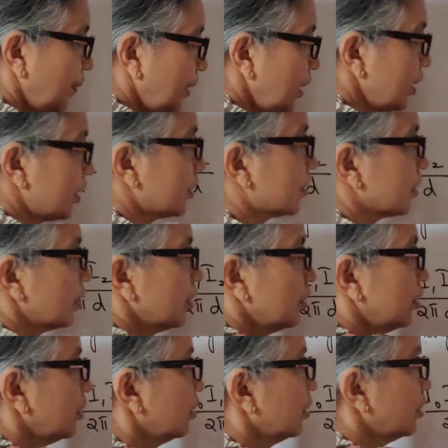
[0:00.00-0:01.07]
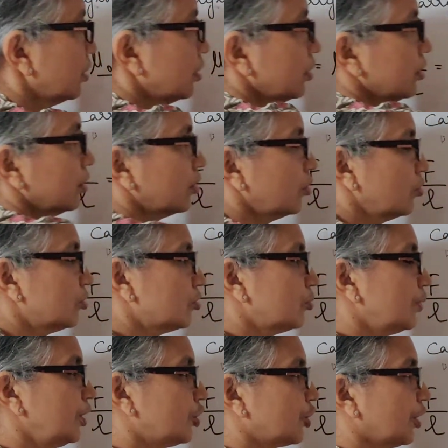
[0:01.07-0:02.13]
placed close
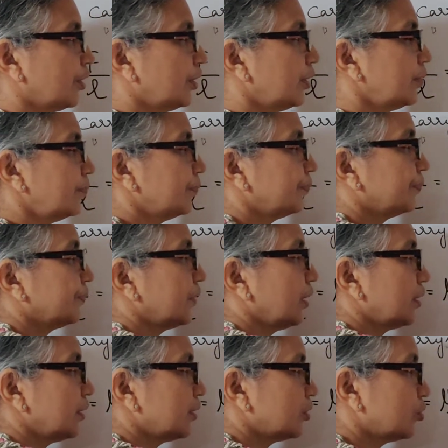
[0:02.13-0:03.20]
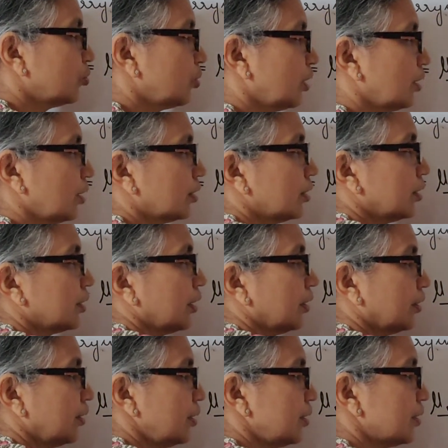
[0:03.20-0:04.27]
to each other. That is, two conductors
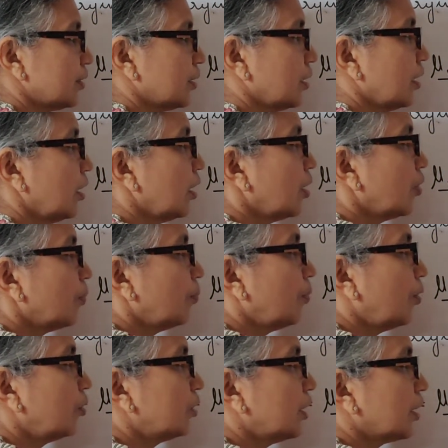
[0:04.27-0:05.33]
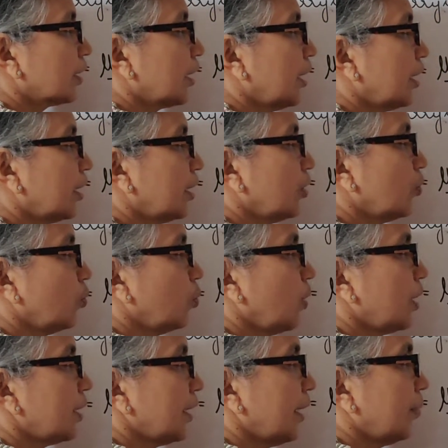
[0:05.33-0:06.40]
like this. Both are carrying
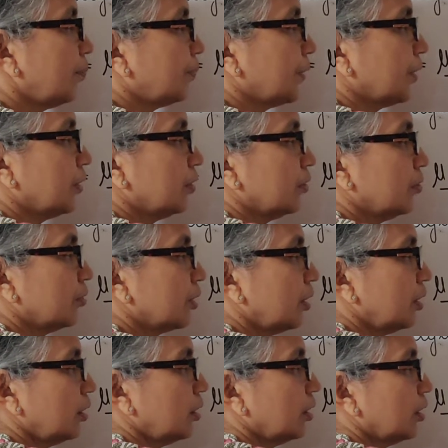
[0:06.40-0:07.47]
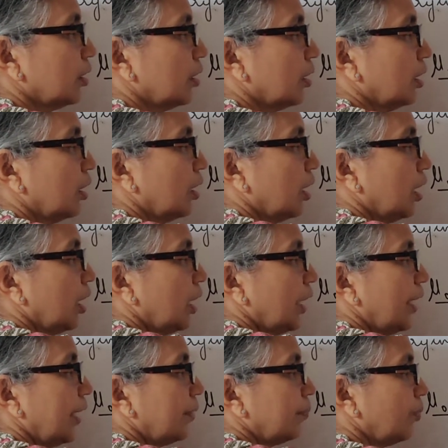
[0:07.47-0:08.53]
1 ampere. Okay.
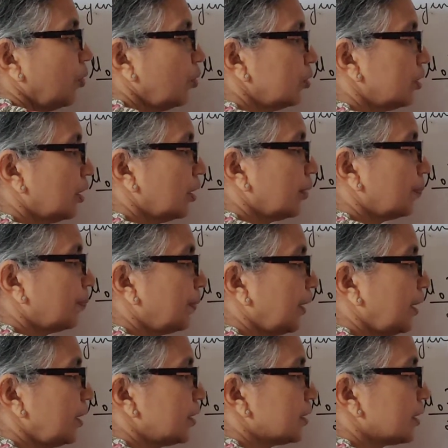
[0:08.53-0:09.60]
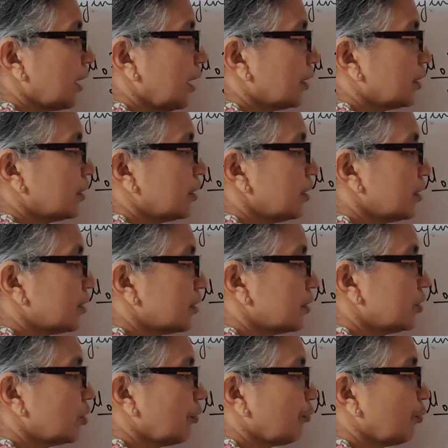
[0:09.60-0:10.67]
And both are placed at a
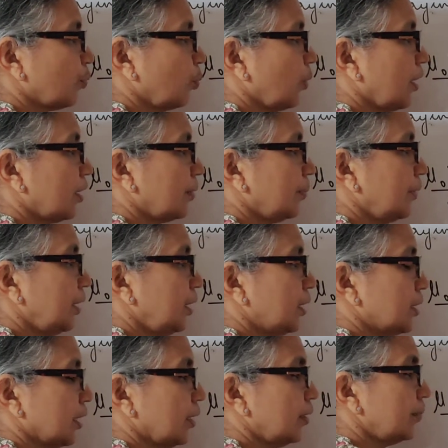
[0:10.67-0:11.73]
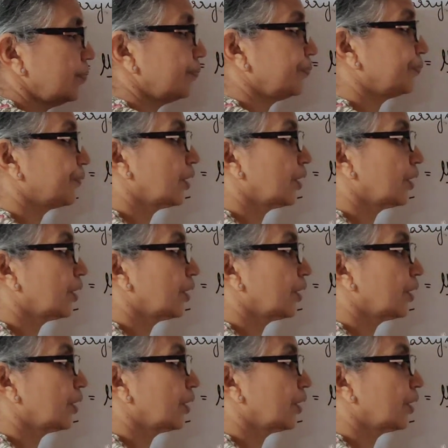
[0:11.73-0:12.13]
distance of 1 meter